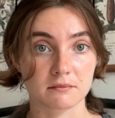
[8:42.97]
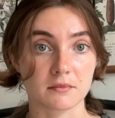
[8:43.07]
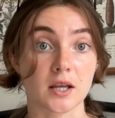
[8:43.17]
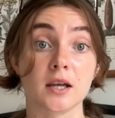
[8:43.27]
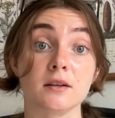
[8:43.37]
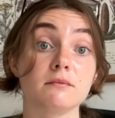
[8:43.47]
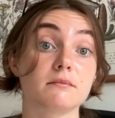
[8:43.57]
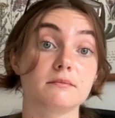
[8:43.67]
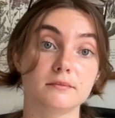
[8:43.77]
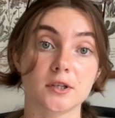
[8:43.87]
And,
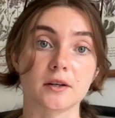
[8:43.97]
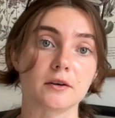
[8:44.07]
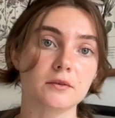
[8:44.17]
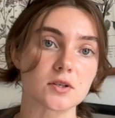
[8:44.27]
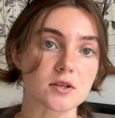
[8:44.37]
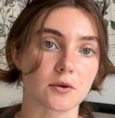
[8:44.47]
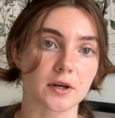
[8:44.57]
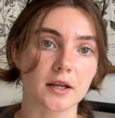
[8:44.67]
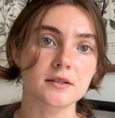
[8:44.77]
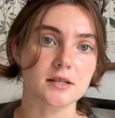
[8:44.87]
he's going
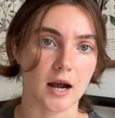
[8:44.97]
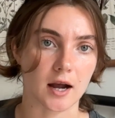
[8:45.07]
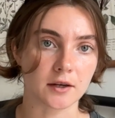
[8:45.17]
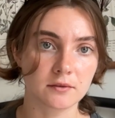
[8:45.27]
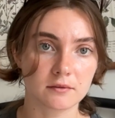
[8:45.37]
against God.